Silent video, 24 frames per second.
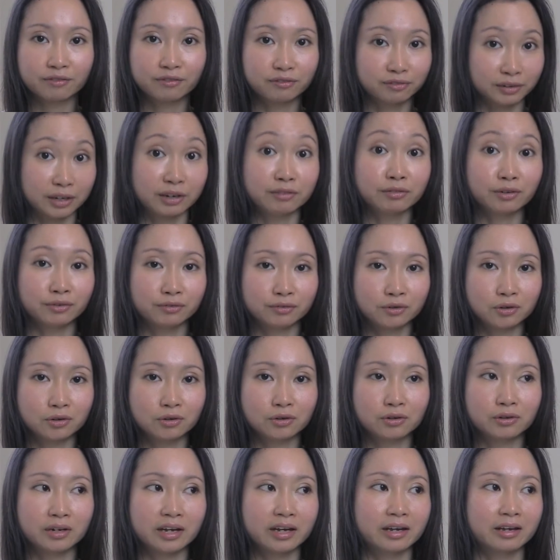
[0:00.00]

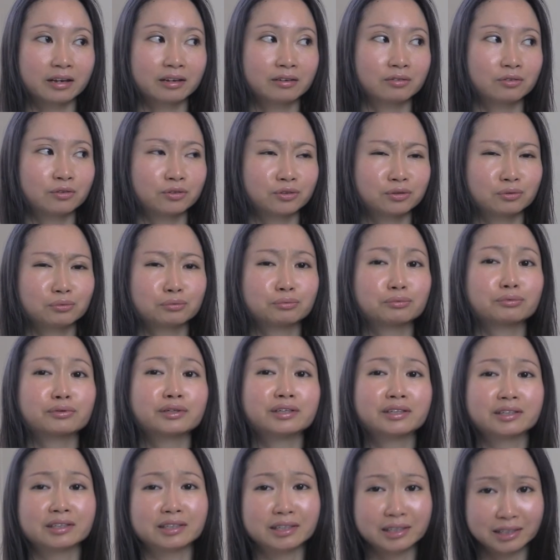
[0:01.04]
flavorful, and also
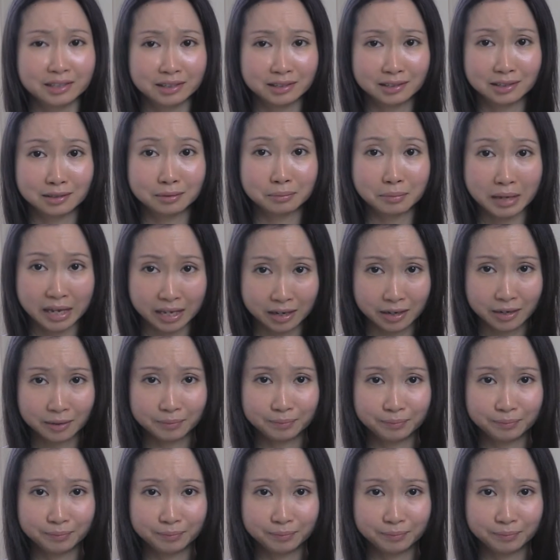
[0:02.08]
really easy to make.